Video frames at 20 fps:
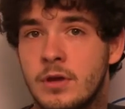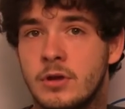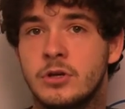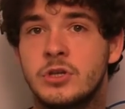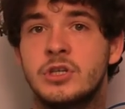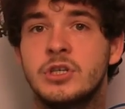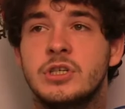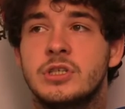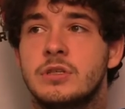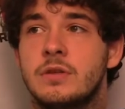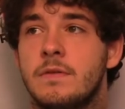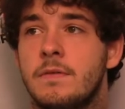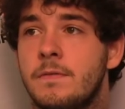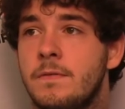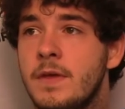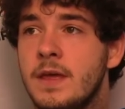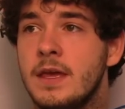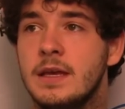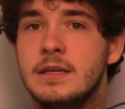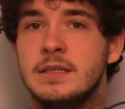They're just
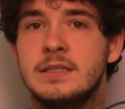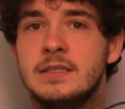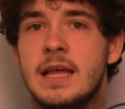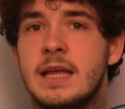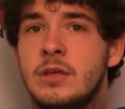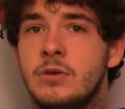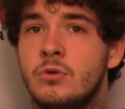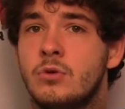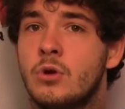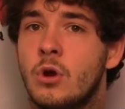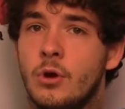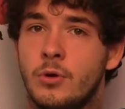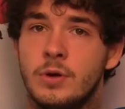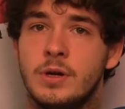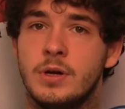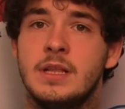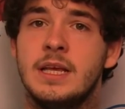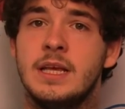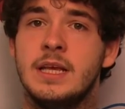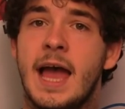things that you
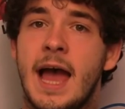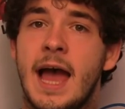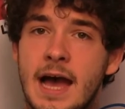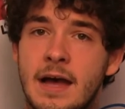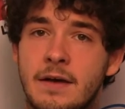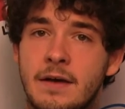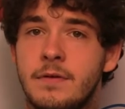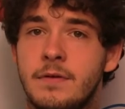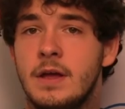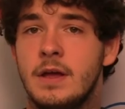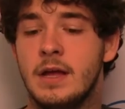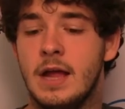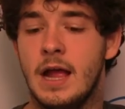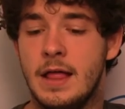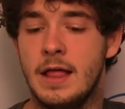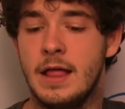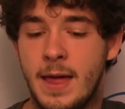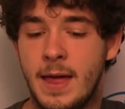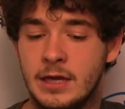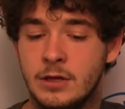currently have
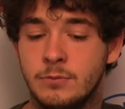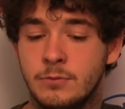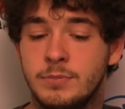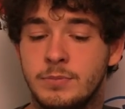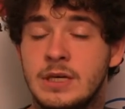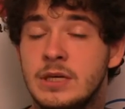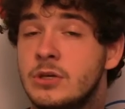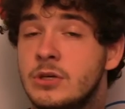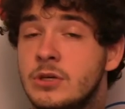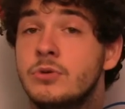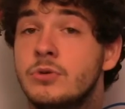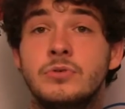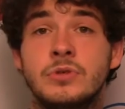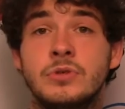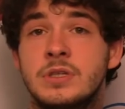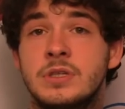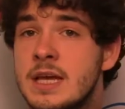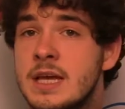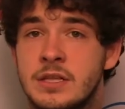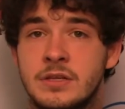and that can be
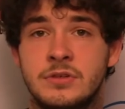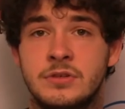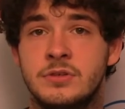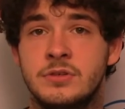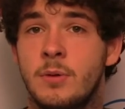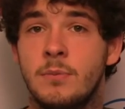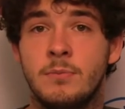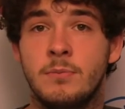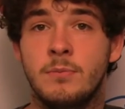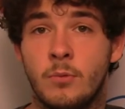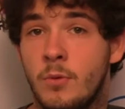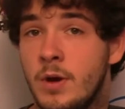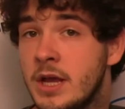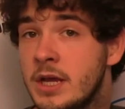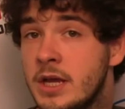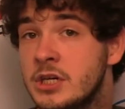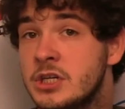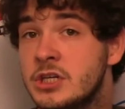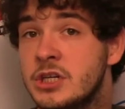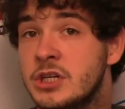used in some
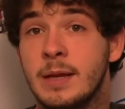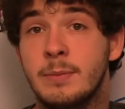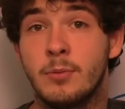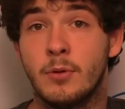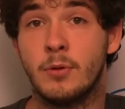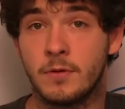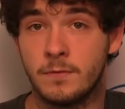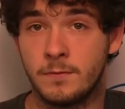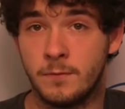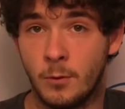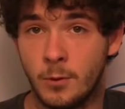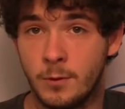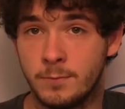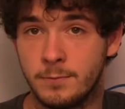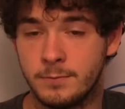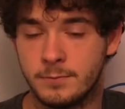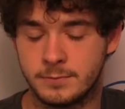way, shape, or form.